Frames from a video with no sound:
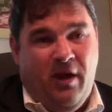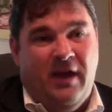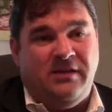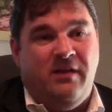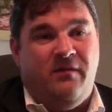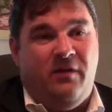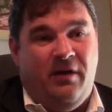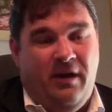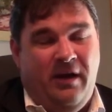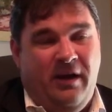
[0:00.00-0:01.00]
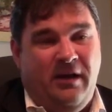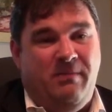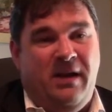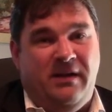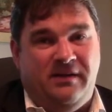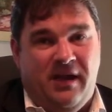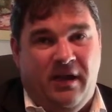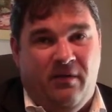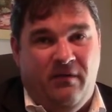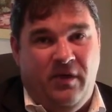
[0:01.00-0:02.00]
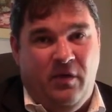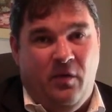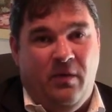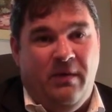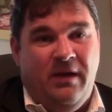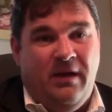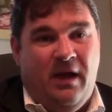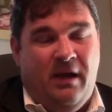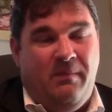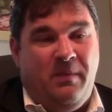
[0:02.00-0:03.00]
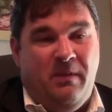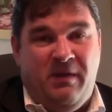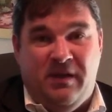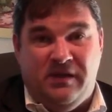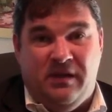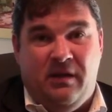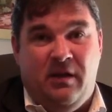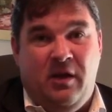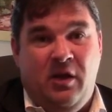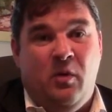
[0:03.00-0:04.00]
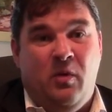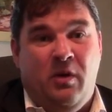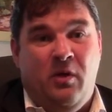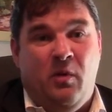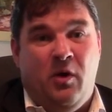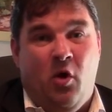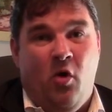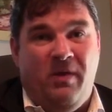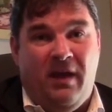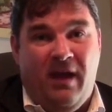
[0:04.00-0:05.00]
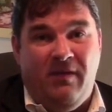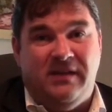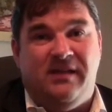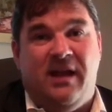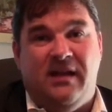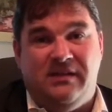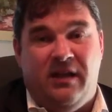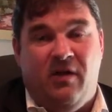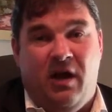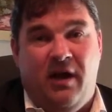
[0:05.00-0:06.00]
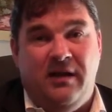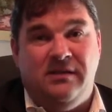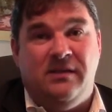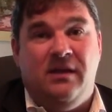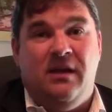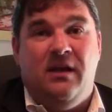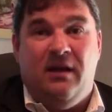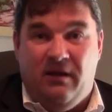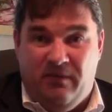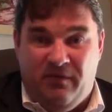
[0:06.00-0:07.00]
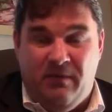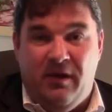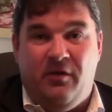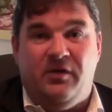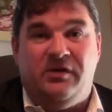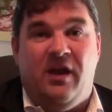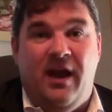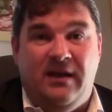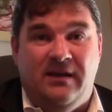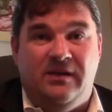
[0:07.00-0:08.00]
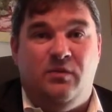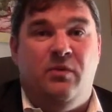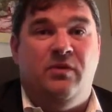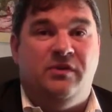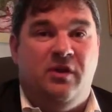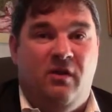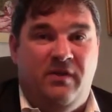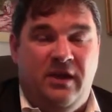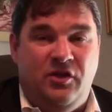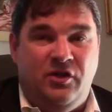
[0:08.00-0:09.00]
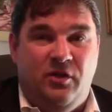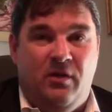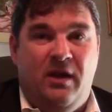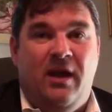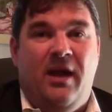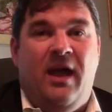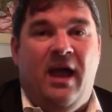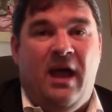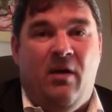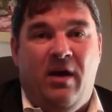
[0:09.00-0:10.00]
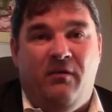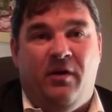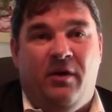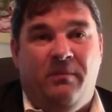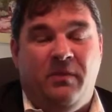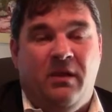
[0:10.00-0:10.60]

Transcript: asking for an independent second review because you would hope that having a second set of eyes from another scientist would resolve the issue. However,